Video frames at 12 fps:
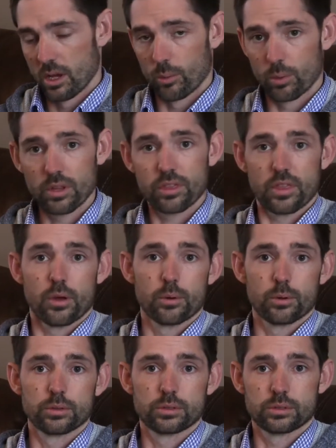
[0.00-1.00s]
With
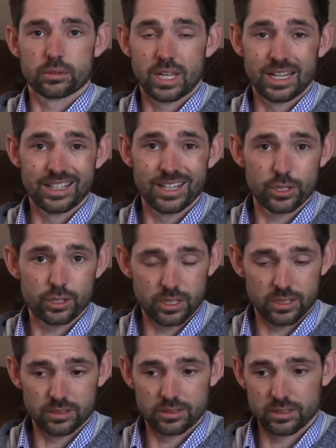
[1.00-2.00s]
those
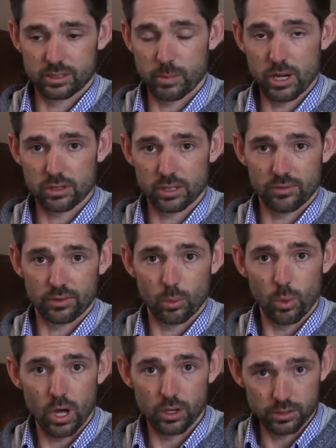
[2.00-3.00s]
conditions, especially if the
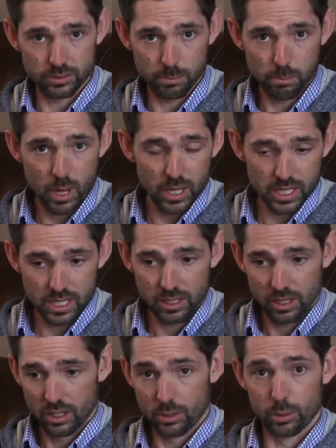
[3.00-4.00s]
water is
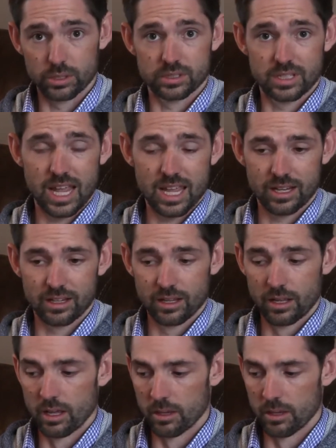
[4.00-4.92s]
muddy or stained,